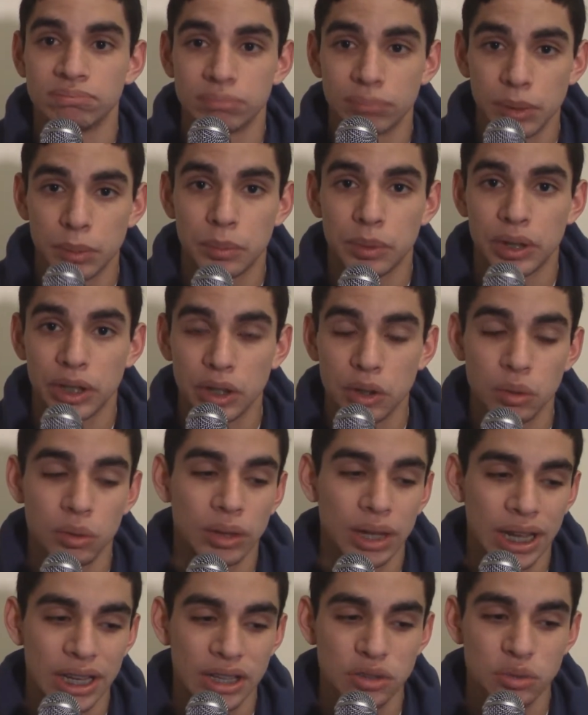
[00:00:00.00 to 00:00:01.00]
Be pretty cool.
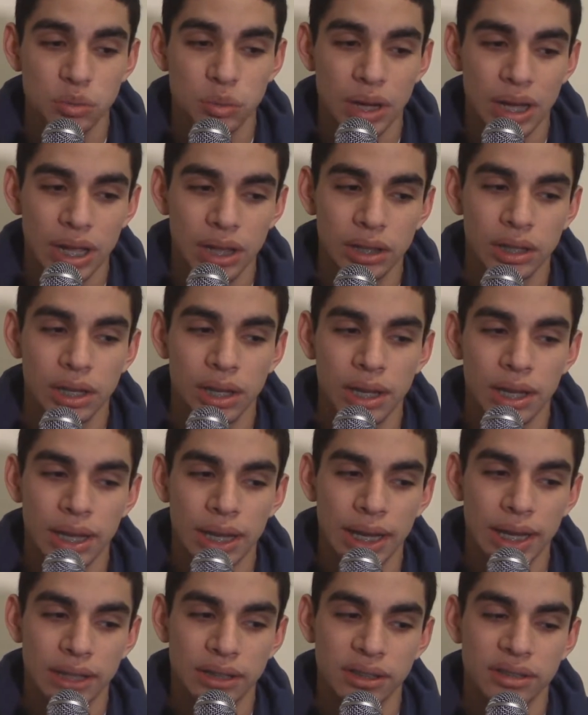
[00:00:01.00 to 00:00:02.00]
As well,
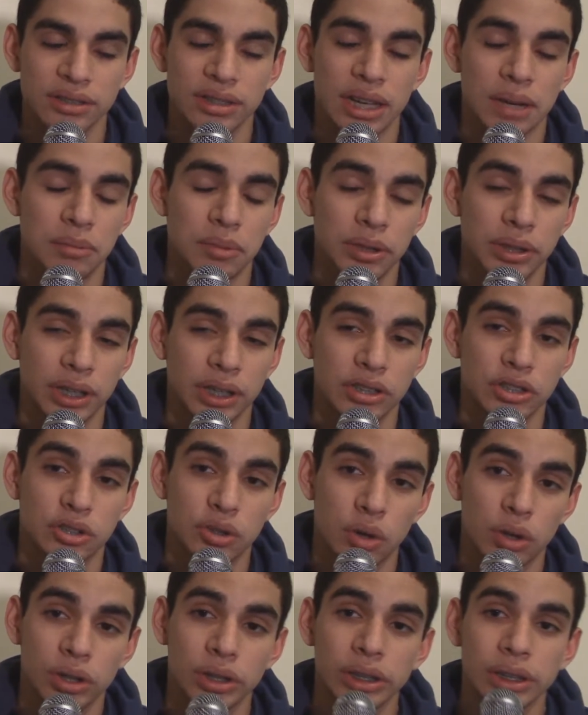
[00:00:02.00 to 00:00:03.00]
it does come with a
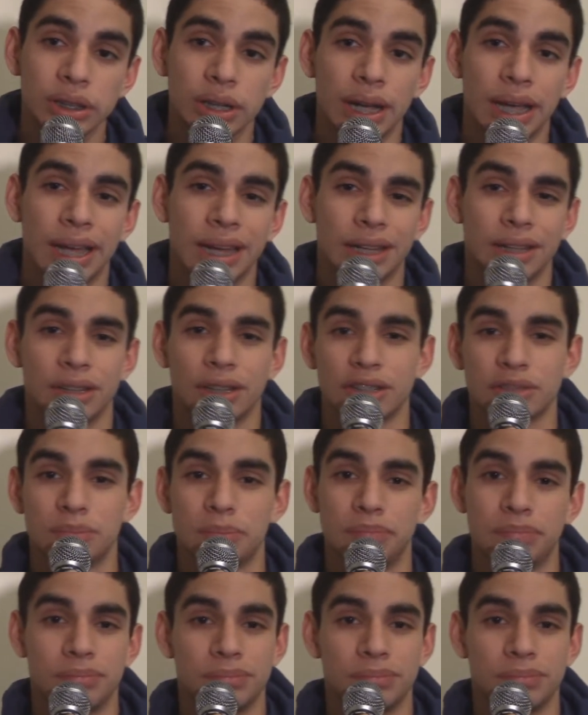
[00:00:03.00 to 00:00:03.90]
controller, and it looks